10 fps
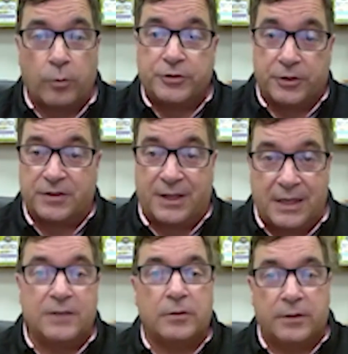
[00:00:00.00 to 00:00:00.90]
just
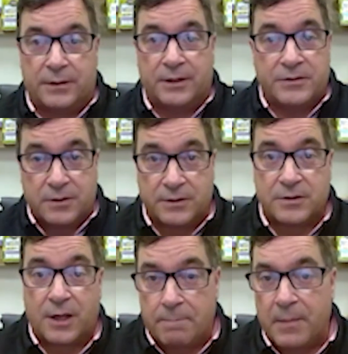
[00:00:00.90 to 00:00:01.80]
easily these
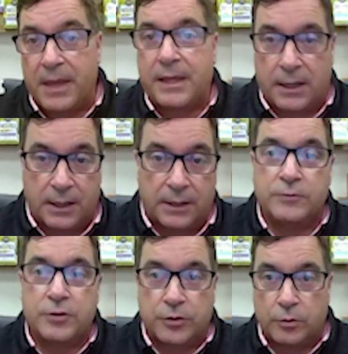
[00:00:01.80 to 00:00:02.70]
things can make it
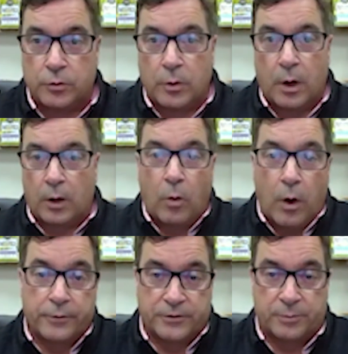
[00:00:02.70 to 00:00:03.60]
into our
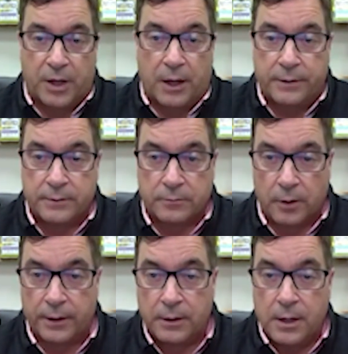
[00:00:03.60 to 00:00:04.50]
water supply,
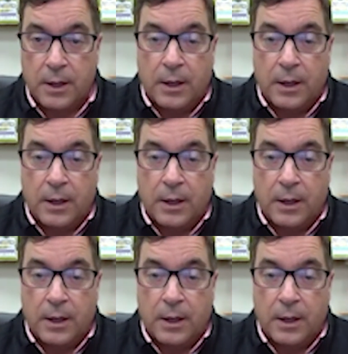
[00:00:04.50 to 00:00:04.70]
right?